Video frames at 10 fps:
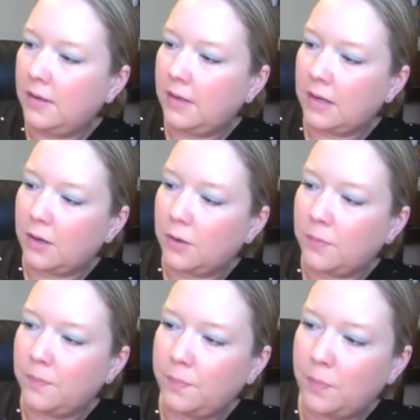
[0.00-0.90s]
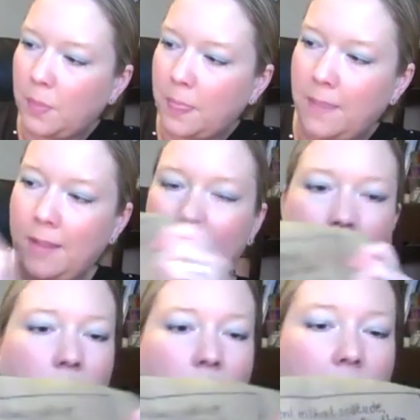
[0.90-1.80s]
you know,
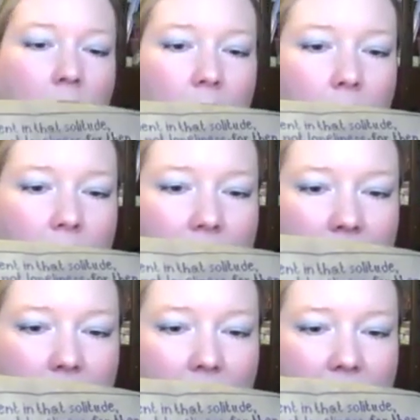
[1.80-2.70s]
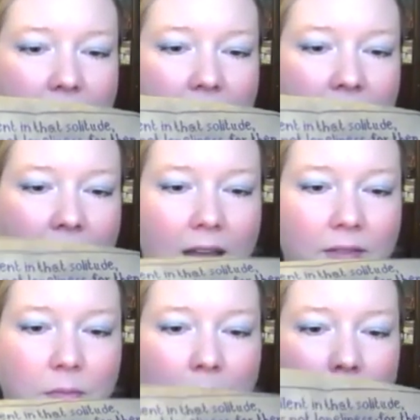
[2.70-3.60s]
and over here where it starts like in
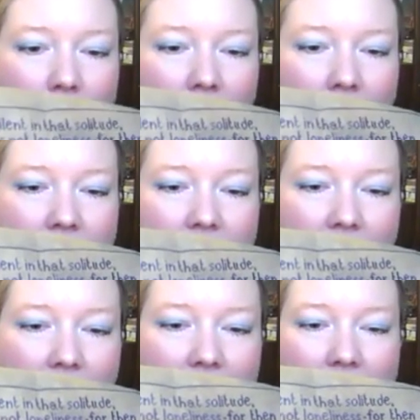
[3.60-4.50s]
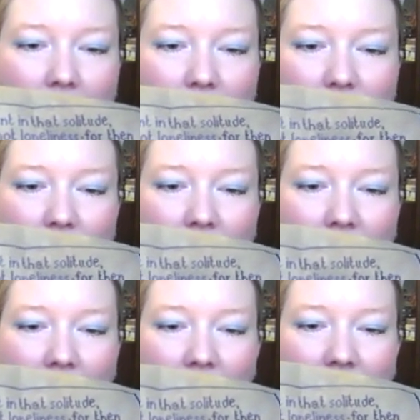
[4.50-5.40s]
life, blah, blah, in death, I was
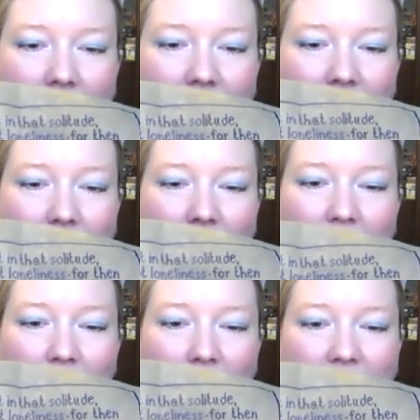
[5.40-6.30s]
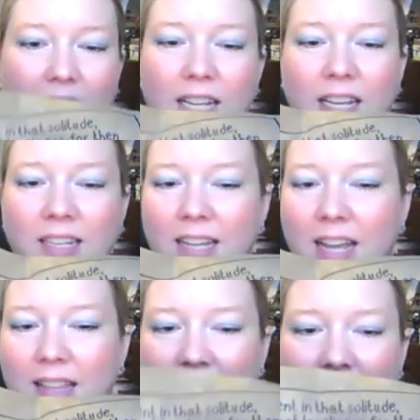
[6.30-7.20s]
doing like, right here I did in
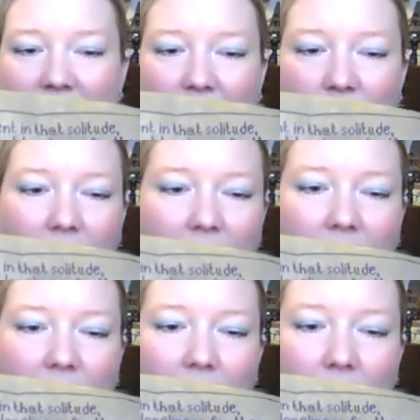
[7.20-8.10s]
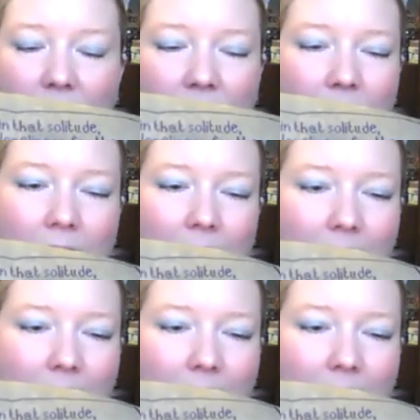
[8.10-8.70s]
death, etc. You know, so